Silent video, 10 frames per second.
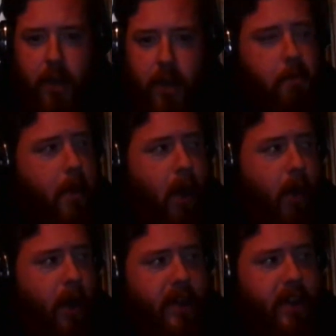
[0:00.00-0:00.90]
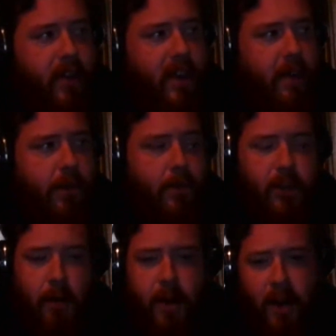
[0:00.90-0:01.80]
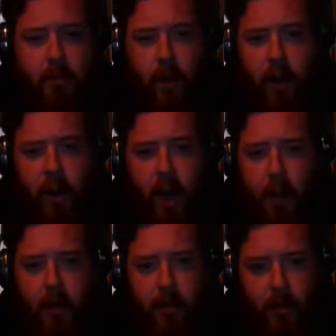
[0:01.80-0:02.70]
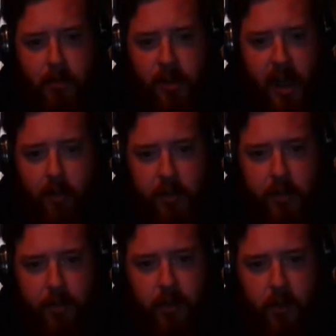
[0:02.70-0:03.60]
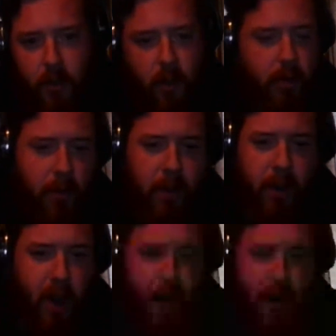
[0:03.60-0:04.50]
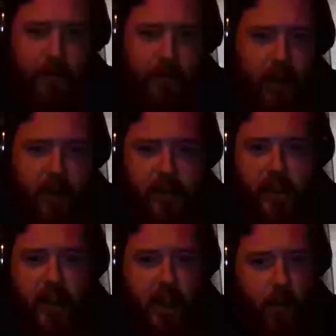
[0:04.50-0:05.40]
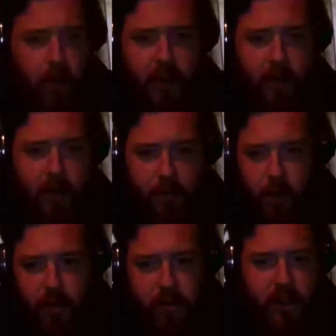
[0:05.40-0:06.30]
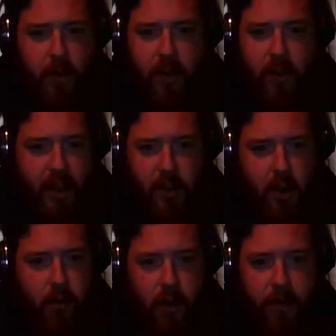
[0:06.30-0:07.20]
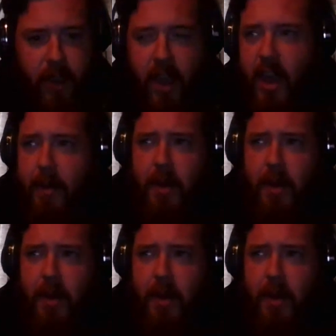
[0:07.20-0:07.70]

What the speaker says: borrowing a DVD from somebody and burning a copy for themselves, or burning a copy of a CD when someone hands it over. I mean,